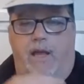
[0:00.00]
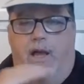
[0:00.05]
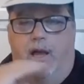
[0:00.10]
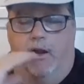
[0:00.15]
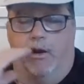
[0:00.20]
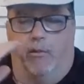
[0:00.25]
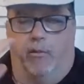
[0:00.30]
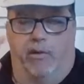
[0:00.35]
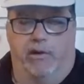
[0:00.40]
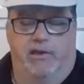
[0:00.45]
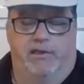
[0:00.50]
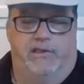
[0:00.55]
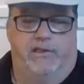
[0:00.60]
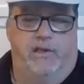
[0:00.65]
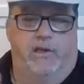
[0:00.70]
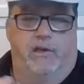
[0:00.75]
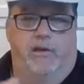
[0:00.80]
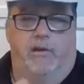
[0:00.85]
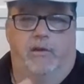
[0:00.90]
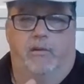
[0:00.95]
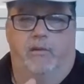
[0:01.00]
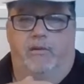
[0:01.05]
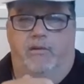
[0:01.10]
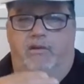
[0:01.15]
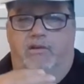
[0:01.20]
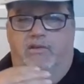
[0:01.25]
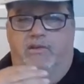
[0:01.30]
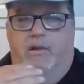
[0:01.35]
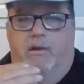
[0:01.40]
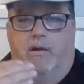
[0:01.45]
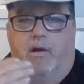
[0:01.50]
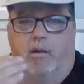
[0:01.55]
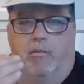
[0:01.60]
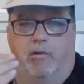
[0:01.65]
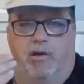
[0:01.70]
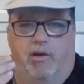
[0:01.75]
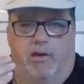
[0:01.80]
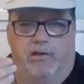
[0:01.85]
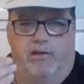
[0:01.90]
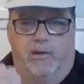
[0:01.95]
and I want to do, because I'm
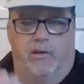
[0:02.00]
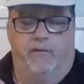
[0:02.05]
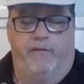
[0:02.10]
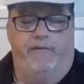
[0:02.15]
going to do a